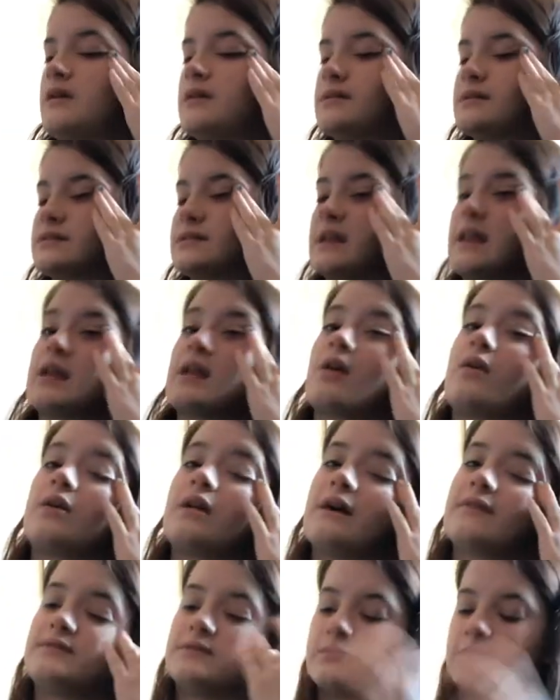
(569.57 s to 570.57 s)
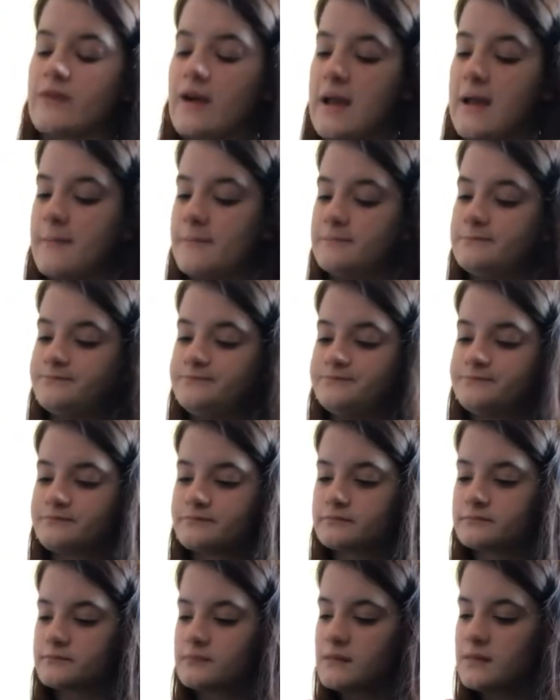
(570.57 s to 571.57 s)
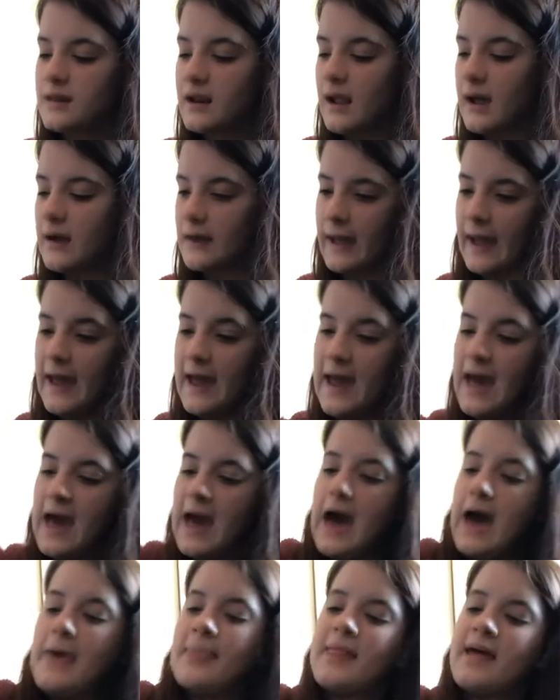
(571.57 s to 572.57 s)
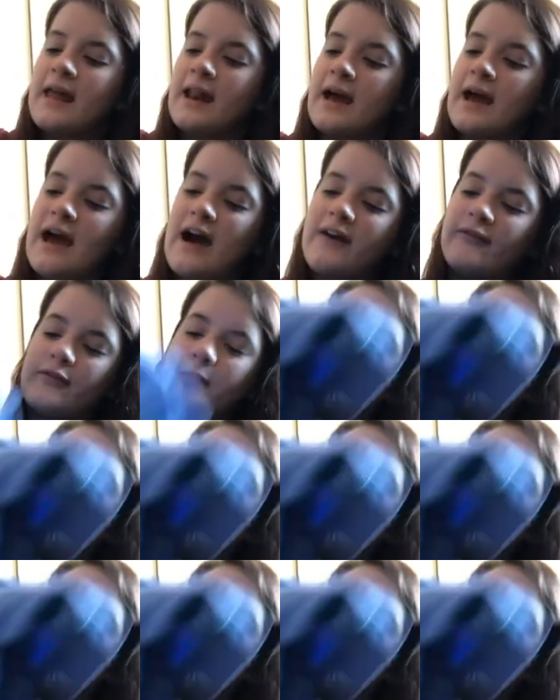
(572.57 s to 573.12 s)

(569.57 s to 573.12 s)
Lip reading: Because then I don't have to write. Okay, and then I have